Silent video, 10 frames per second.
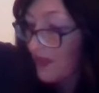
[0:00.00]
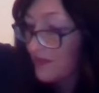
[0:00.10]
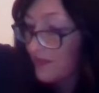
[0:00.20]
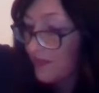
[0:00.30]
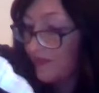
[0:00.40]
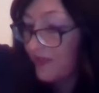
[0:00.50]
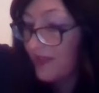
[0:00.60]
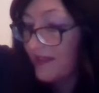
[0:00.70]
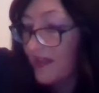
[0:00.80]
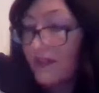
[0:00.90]
So we're
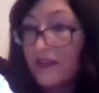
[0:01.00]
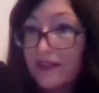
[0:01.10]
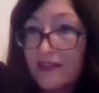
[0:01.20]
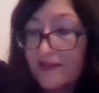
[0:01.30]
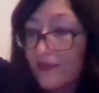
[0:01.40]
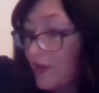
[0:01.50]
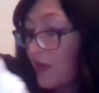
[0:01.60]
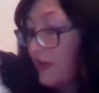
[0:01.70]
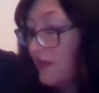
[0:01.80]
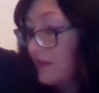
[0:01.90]
fully clearing this from
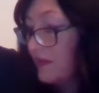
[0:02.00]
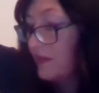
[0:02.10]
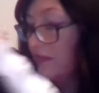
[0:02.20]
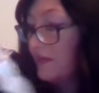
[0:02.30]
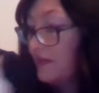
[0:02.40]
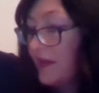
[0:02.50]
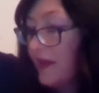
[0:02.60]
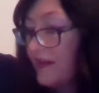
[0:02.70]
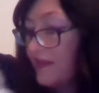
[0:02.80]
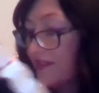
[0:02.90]
our
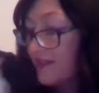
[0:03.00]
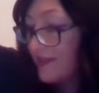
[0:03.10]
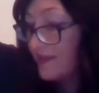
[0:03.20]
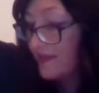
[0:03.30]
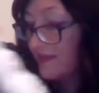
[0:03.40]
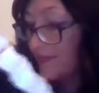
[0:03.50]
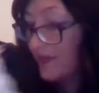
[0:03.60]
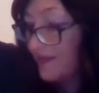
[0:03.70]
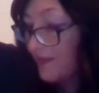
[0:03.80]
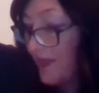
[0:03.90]
energy system
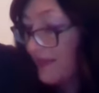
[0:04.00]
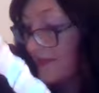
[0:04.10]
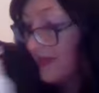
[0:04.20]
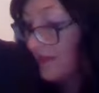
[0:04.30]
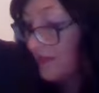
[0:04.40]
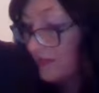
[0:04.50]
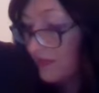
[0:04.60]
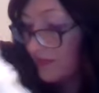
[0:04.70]
and space now.